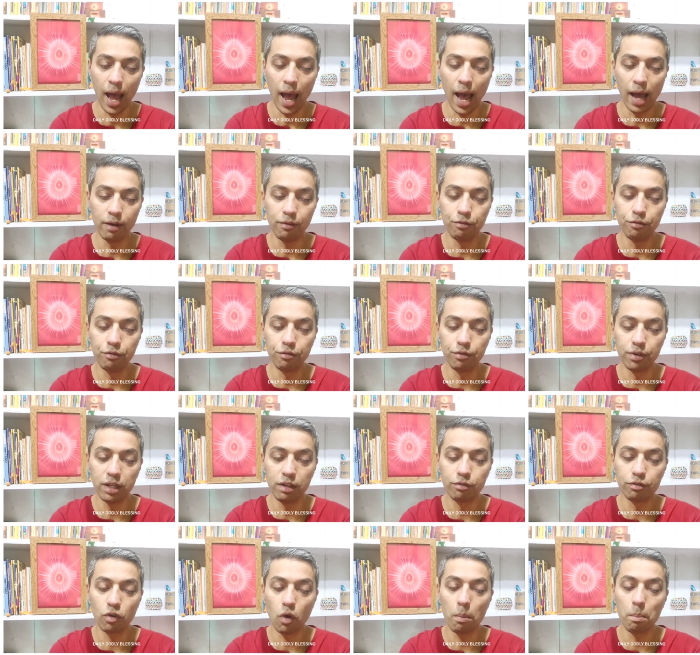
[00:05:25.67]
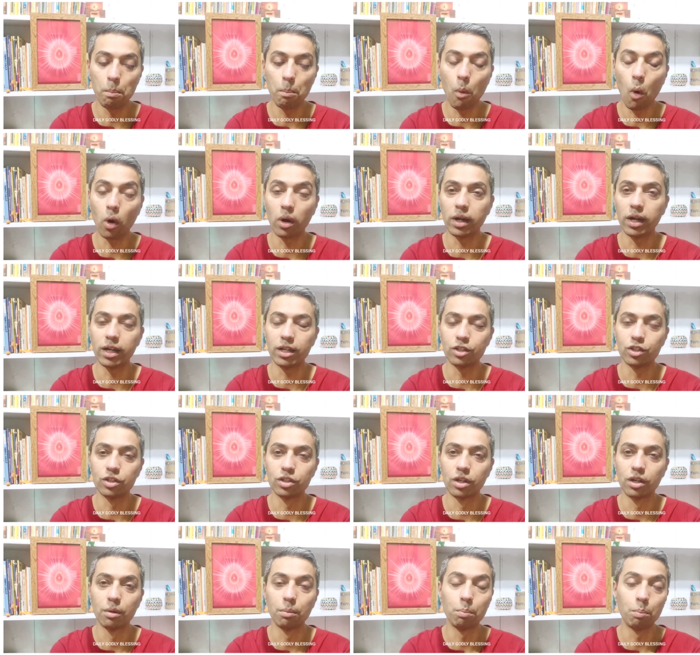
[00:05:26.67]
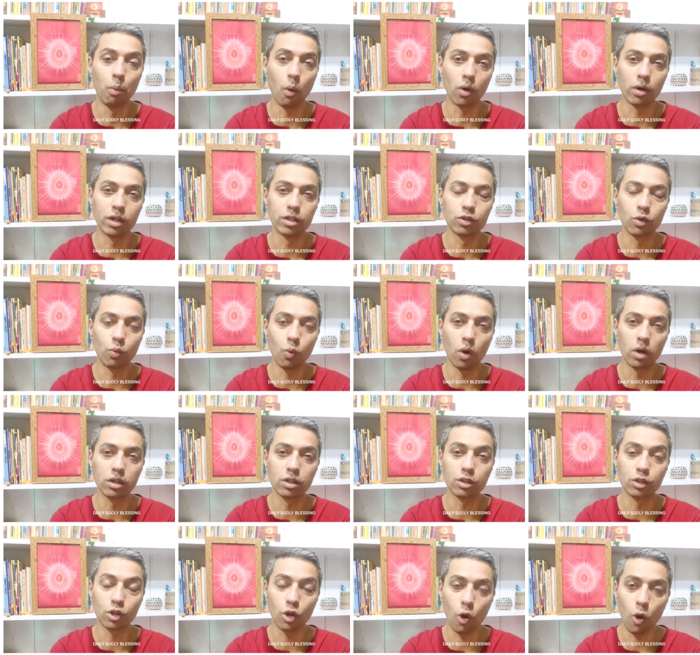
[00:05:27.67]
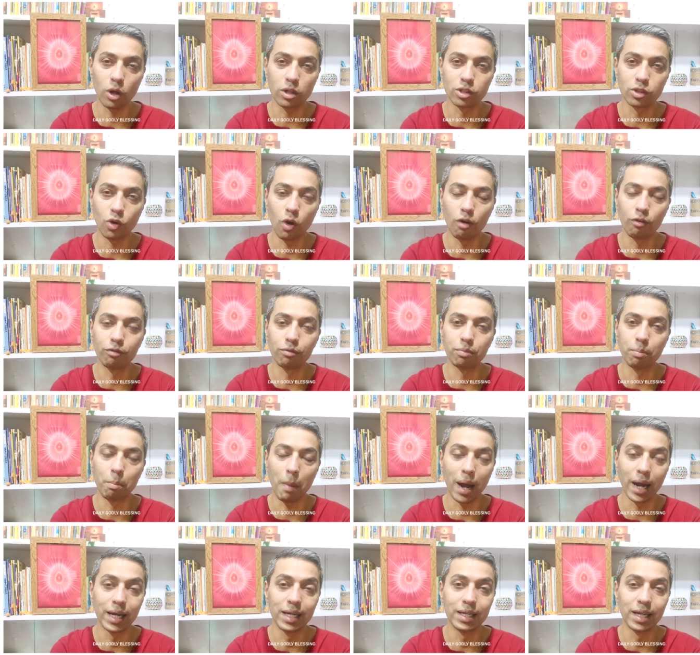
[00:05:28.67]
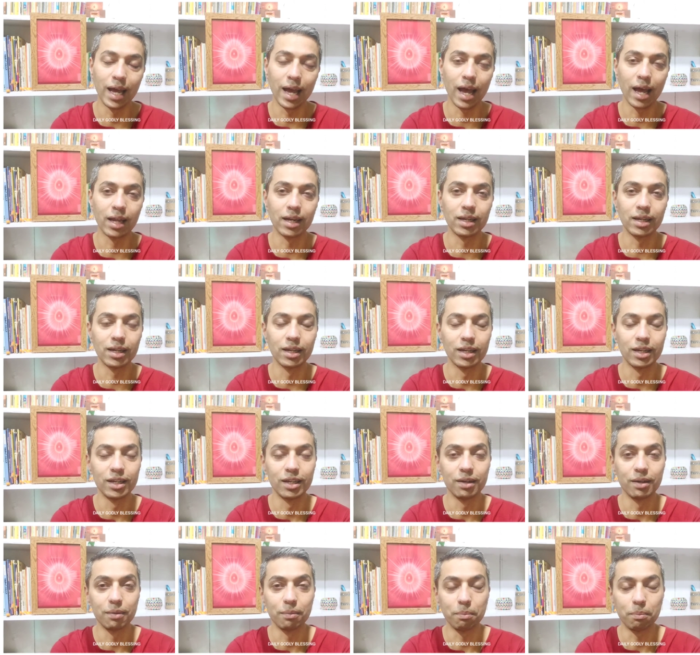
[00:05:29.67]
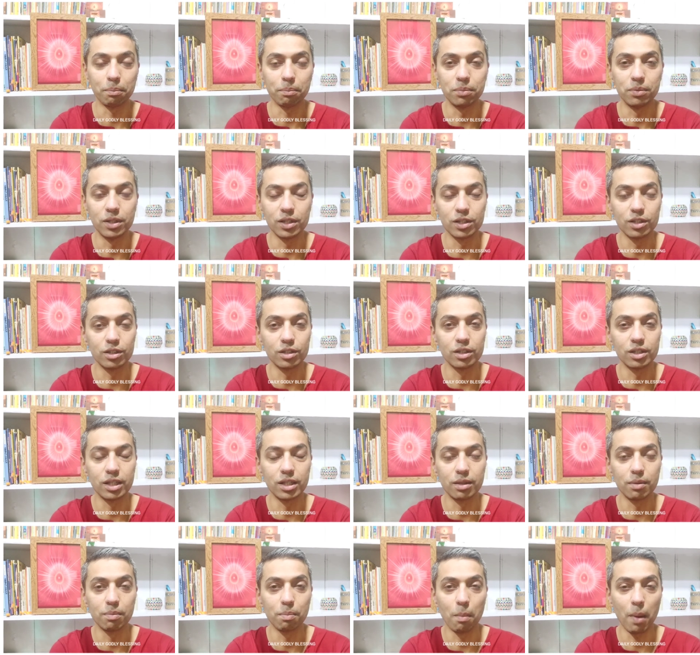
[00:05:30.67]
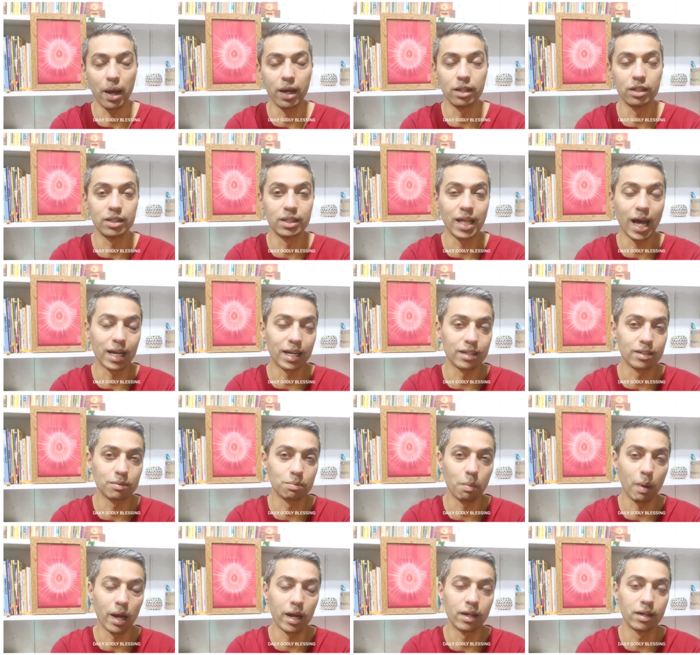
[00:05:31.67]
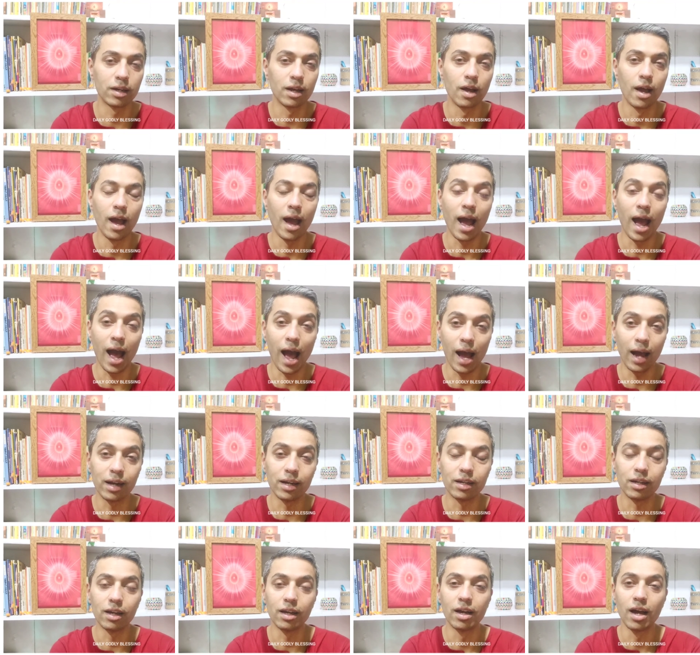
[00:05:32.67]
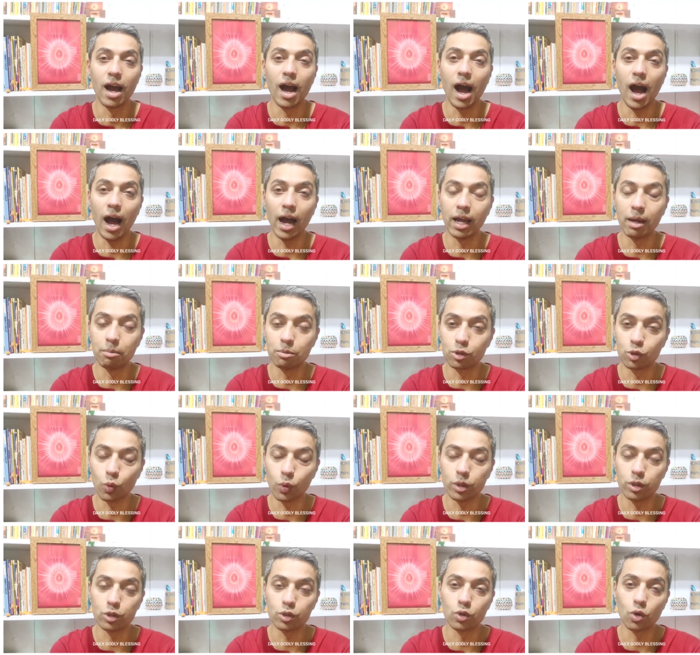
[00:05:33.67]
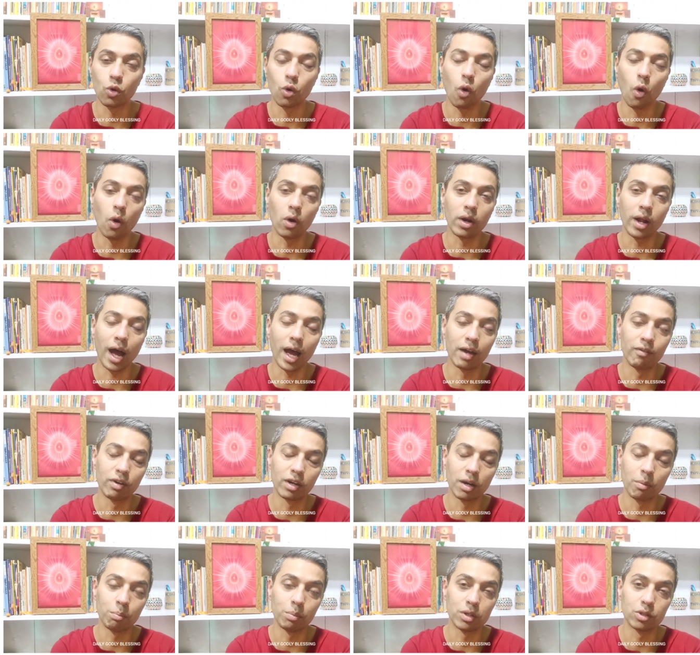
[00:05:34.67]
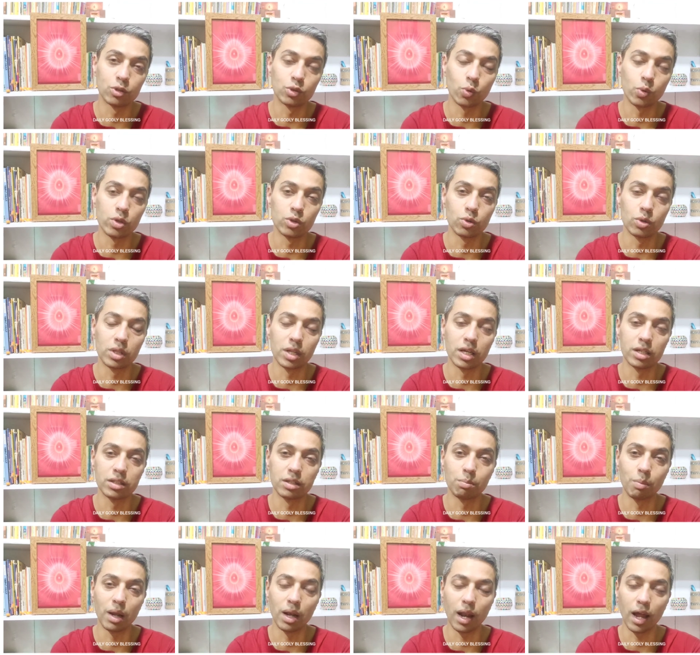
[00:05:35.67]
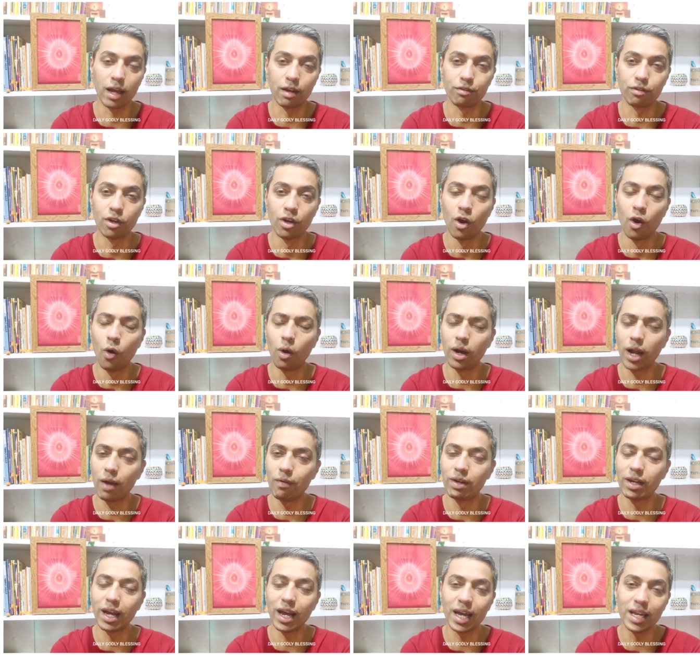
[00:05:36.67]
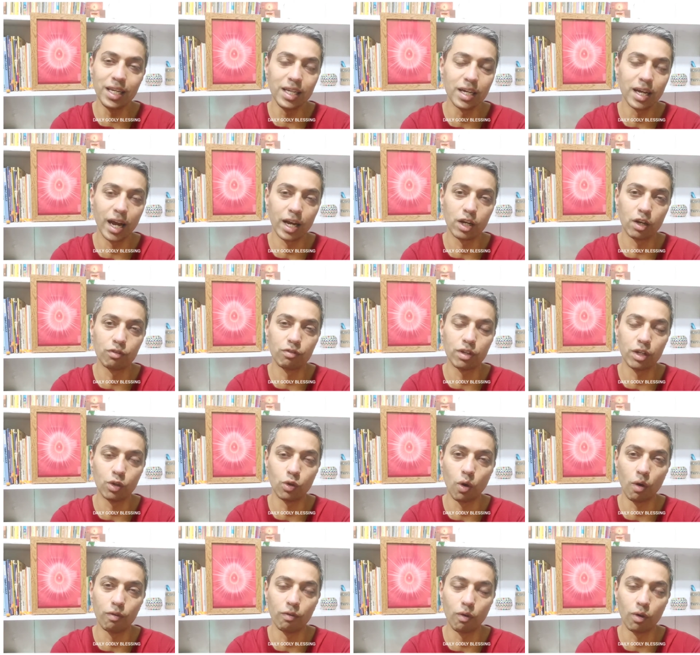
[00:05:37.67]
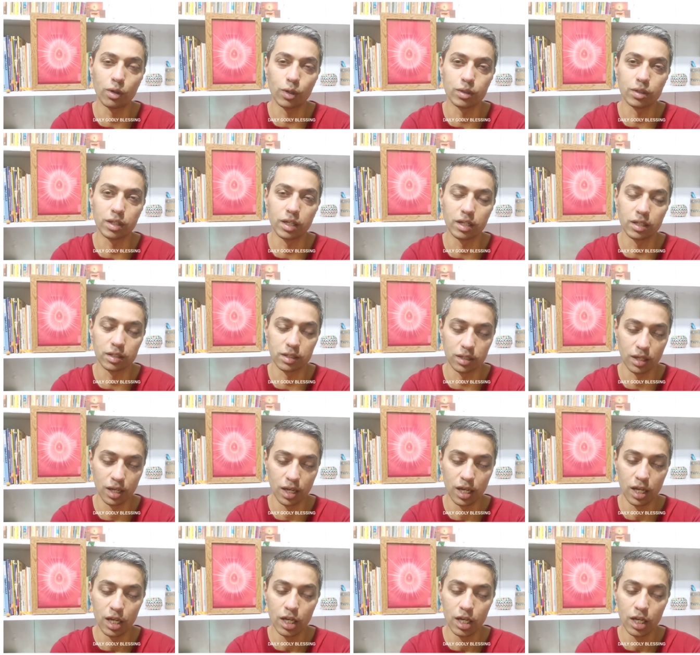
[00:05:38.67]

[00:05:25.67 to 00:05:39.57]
and free from bondage. Bondage of what? Thoughts of mine and this is mine, that is mine, and I am so and so, or I have accomplished so and so things in my life, or having any kind of ego of all those things.